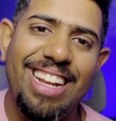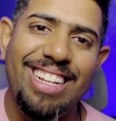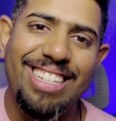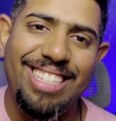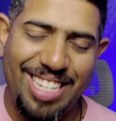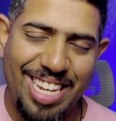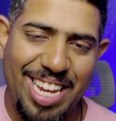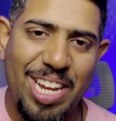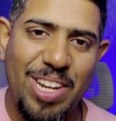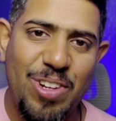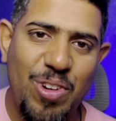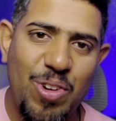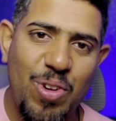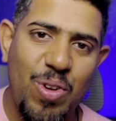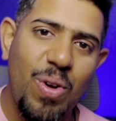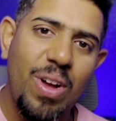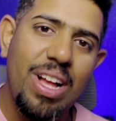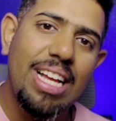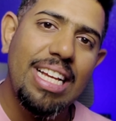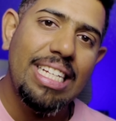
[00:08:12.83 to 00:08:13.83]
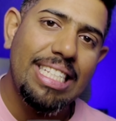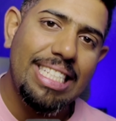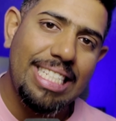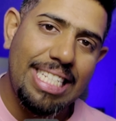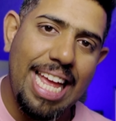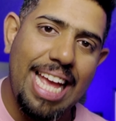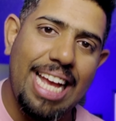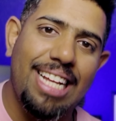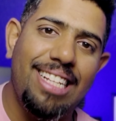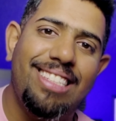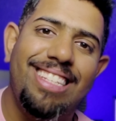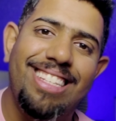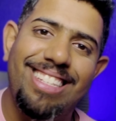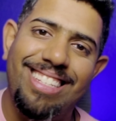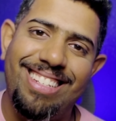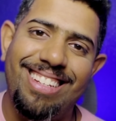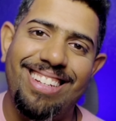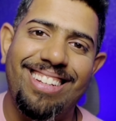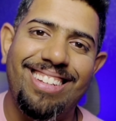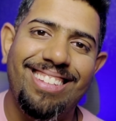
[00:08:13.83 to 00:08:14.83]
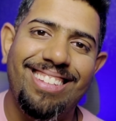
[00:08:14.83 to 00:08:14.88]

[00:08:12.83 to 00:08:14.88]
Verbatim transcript: stay true, stay consistent.